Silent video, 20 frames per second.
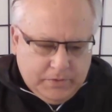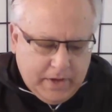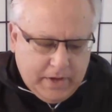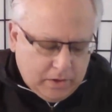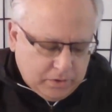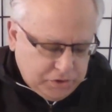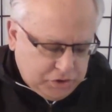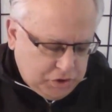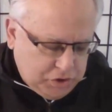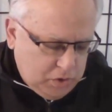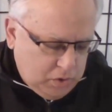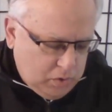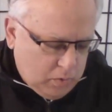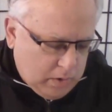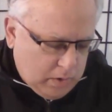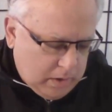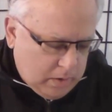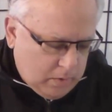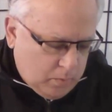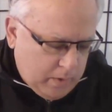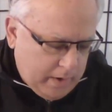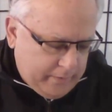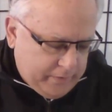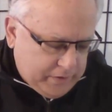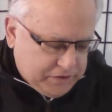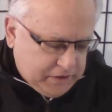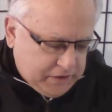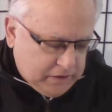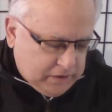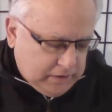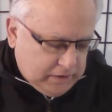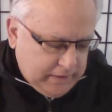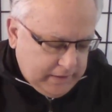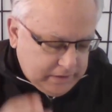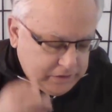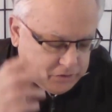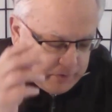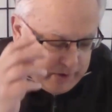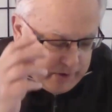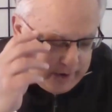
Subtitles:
tells you where the Citadel is